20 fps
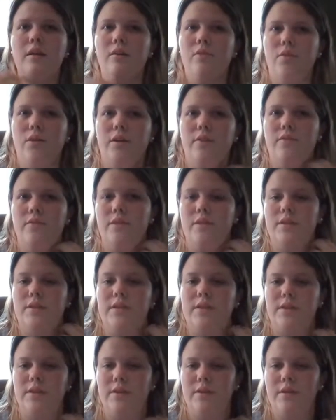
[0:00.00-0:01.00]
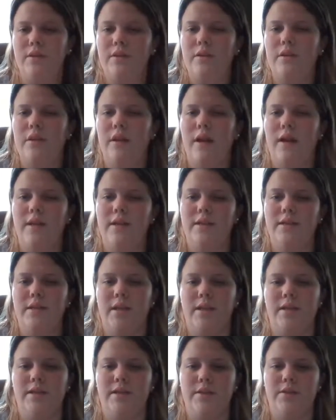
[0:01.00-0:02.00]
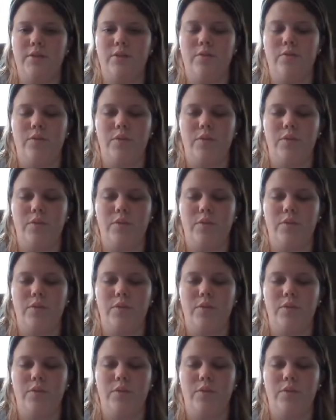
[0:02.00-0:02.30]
whatever dinner I decided to do,